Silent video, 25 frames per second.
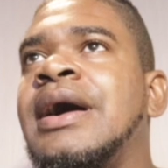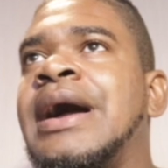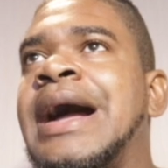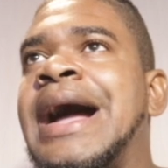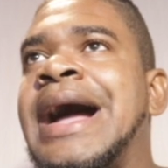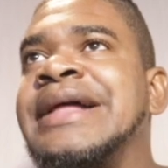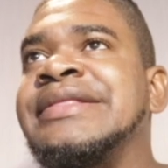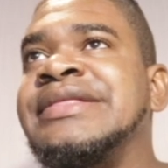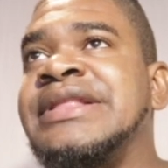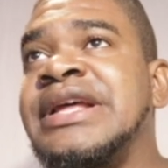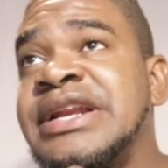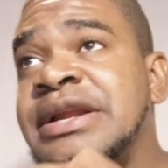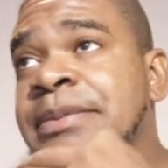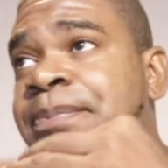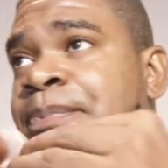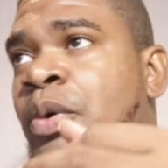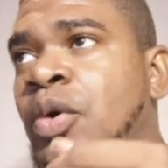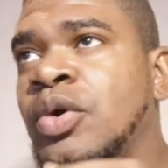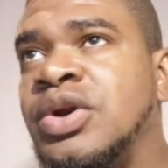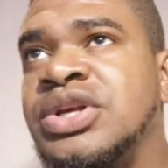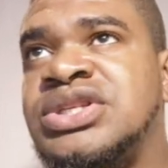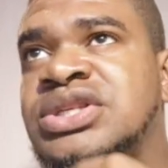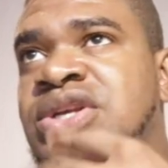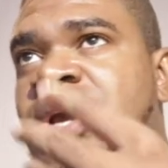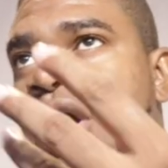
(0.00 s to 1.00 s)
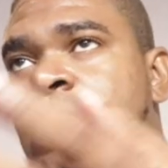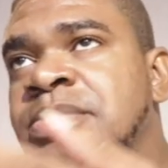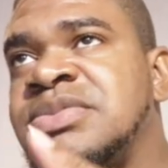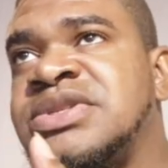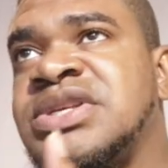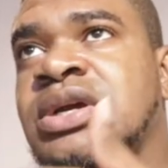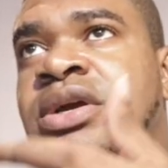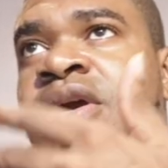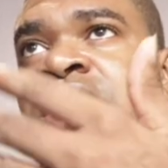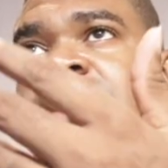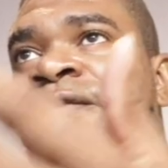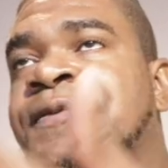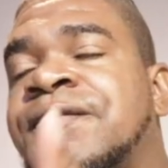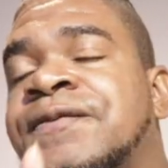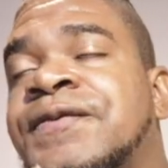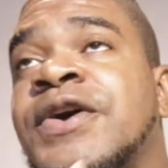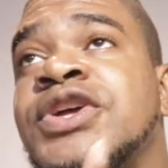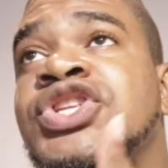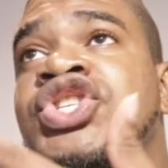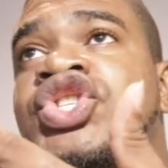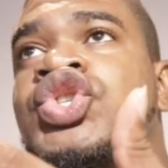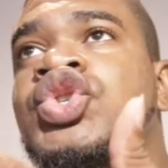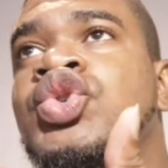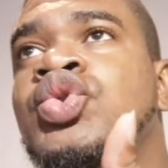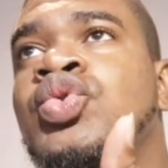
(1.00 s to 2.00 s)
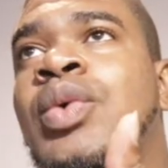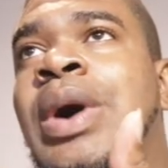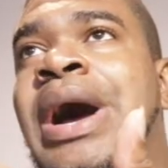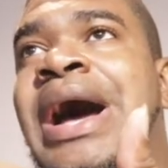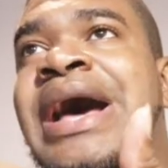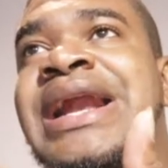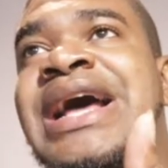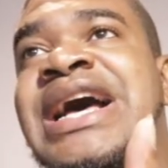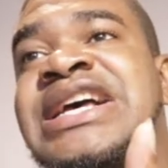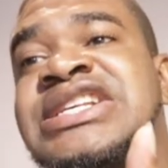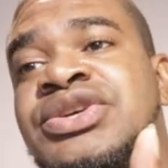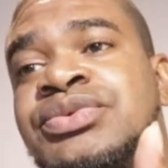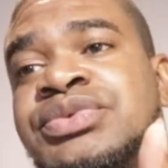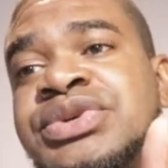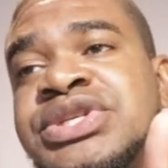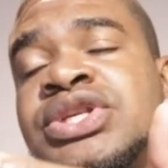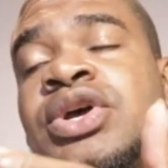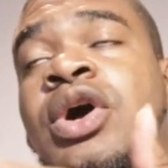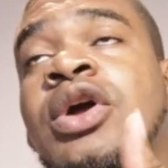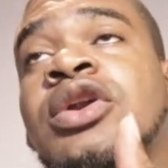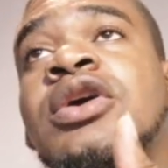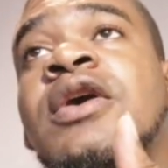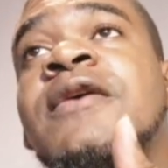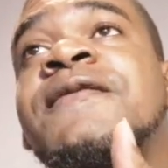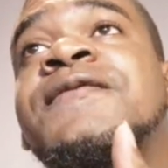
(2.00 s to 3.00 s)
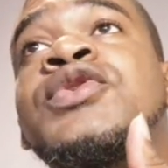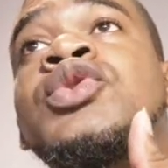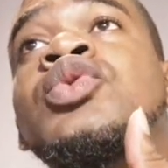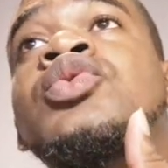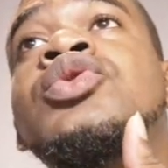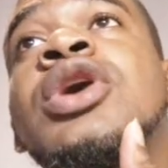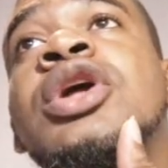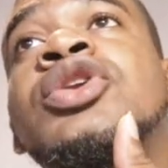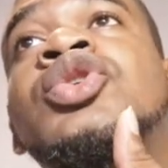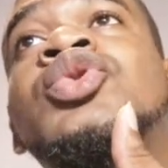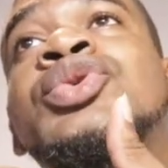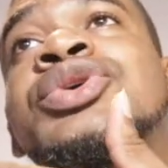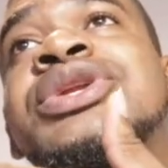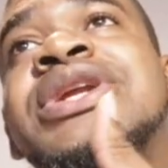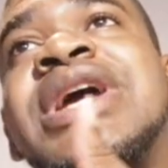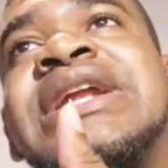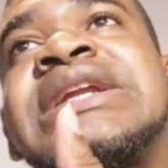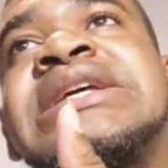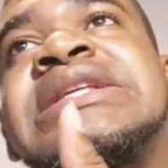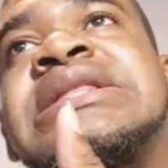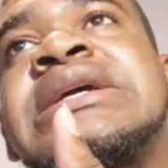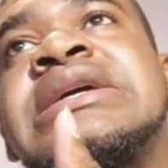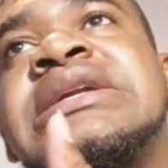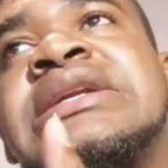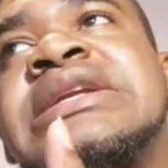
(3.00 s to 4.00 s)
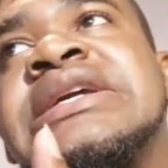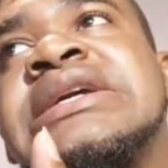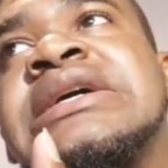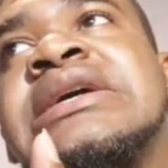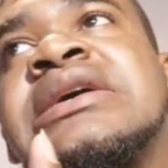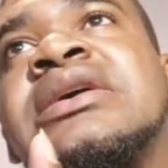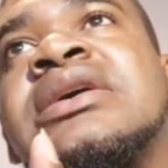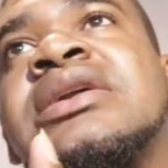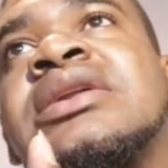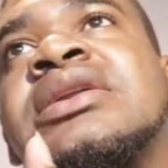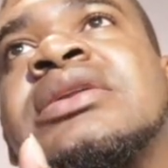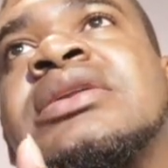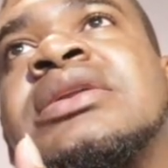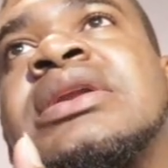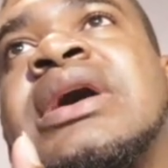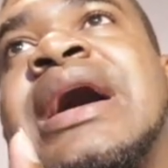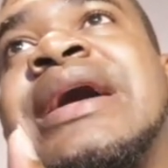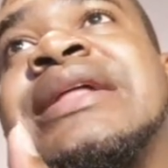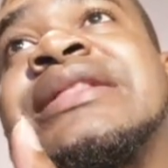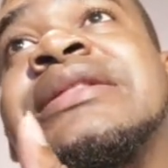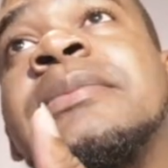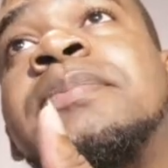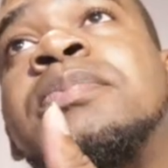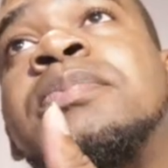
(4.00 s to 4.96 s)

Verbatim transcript: and then the police comes and confronts you and as a result of you not doing anything legal and the